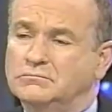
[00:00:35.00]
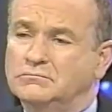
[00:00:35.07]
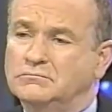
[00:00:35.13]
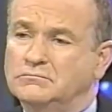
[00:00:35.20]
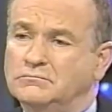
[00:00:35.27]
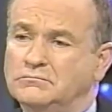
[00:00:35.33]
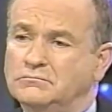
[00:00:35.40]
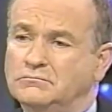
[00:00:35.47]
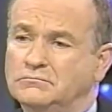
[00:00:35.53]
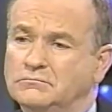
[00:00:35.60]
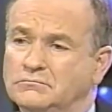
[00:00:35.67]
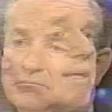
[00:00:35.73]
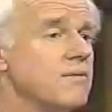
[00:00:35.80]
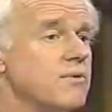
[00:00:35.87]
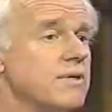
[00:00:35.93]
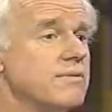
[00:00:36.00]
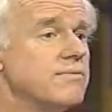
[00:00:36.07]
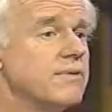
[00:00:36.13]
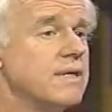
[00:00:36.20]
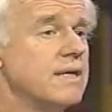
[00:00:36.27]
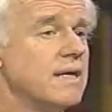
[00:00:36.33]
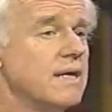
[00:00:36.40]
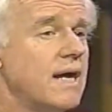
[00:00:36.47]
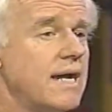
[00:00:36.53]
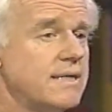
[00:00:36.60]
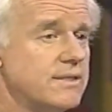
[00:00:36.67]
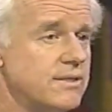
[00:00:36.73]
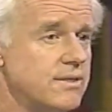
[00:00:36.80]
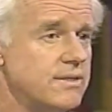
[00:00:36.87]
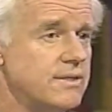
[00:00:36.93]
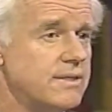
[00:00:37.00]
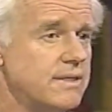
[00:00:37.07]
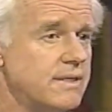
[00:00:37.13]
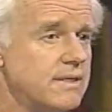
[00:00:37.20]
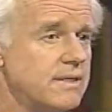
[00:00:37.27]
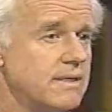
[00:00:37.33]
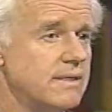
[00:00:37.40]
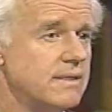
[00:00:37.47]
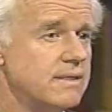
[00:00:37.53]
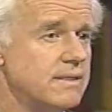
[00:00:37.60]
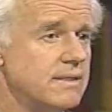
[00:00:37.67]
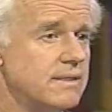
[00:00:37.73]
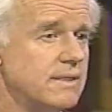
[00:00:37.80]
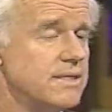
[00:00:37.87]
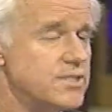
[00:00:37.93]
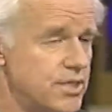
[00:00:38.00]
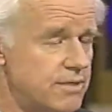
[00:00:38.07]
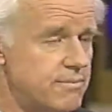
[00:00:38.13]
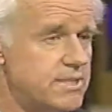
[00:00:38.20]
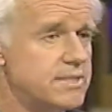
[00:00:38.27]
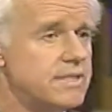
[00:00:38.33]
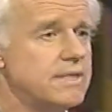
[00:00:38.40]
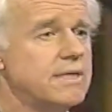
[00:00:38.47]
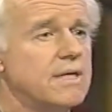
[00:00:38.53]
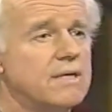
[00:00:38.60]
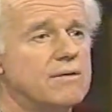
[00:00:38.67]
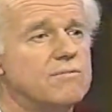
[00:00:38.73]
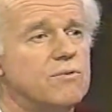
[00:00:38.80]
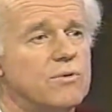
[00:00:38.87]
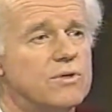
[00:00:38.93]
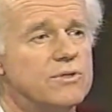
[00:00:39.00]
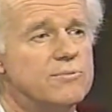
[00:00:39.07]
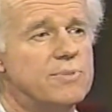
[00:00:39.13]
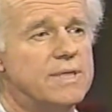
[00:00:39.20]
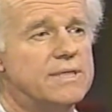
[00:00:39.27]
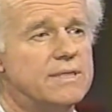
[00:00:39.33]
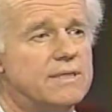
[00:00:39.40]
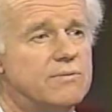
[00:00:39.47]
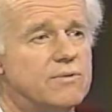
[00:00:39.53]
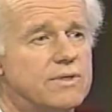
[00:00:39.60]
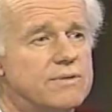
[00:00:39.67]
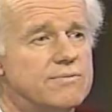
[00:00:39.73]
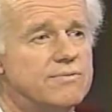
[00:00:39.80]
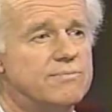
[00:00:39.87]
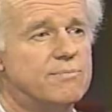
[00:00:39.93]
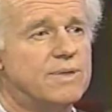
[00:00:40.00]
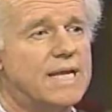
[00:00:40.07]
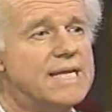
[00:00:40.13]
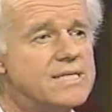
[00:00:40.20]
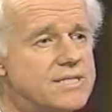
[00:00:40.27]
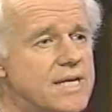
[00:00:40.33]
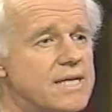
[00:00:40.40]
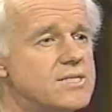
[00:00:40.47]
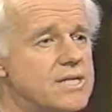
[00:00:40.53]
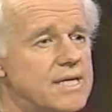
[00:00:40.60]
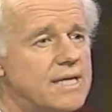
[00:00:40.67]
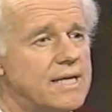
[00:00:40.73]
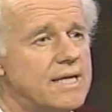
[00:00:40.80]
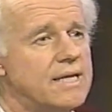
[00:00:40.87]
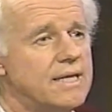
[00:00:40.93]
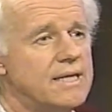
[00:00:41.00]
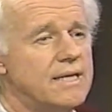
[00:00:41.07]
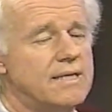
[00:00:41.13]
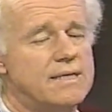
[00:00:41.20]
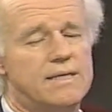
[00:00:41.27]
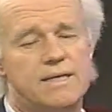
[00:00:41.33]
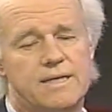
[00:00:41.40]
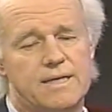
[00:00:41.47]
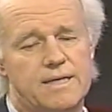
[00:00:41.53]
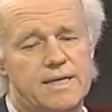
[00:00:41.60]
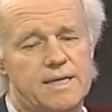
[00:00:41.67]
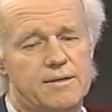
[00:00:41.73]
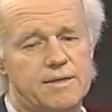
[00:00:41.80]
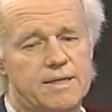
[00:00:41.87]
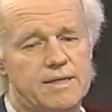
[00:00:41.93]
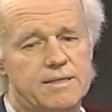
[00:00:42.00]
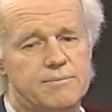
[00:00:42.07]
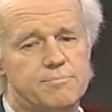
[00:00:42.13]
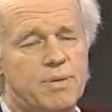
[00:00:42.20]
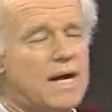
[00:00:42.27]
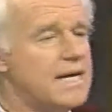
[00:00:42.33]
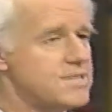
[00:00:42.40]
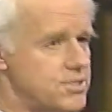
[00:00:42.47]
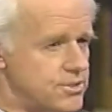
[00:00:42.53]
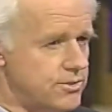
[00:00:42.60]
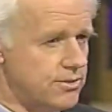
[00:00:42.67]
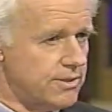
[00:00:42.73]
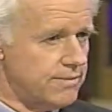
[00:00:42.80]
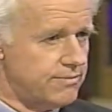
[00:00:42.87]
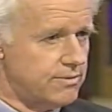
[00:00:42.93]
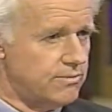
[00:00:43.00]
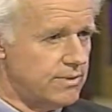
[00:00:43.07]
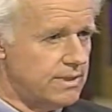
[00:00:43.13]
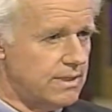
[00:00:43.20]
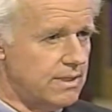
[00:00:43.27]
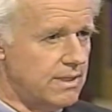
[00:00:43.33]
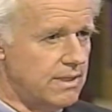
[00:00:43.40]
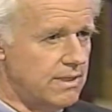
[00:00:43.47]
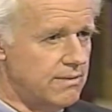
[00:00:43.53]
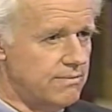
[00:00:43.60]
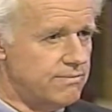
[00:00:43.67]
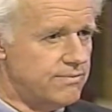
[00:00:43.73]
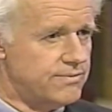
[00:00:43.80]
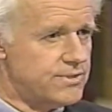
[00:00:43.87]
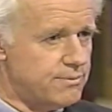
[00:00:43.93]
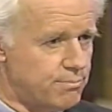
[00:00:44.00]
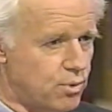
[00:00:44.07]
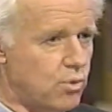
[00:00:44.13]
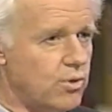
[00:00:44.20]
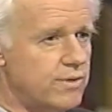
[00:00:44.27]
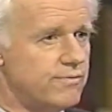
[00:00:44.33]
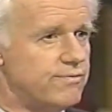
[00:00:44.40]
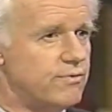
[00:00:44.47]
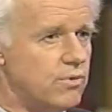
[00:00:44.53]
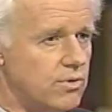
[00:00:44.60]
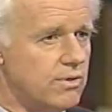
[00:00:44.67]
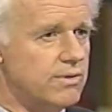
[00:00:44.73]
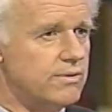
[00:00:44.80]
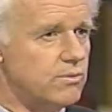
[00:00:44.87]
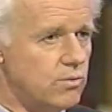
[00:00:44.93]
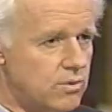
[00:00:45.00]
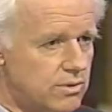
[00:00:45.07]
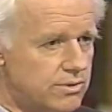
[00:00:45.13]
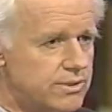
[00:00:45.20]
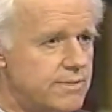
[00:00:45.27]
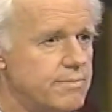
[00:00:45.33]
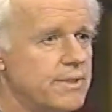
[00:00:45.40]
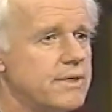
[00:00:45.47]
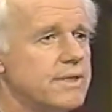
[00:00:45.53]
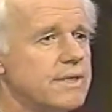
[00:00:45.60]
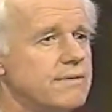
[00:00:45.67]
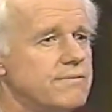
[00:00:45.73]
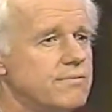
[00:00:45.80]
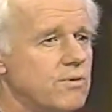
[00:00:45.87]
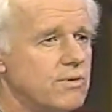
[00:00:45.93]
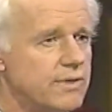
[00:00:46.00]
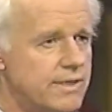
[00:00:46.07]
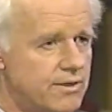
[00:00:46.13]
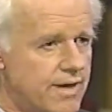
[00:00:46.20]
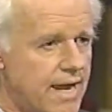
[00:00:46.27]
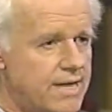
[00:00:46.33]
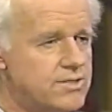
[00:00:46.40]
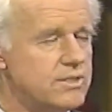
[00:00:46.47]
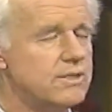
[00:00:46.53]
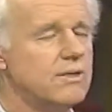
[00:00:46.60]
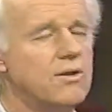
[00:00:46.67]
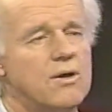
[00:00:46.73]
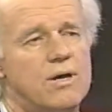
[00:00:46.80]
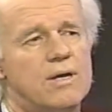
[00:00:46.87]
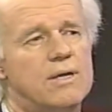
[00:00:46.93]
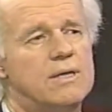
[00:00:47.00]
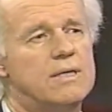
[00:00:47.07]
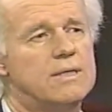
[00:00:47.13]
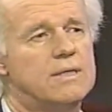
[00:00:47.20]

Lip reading: Well, because I think that would have heightened the legitimacy of world opinion. It would have placed us in a posture, if you will, of support for the world community, for international law.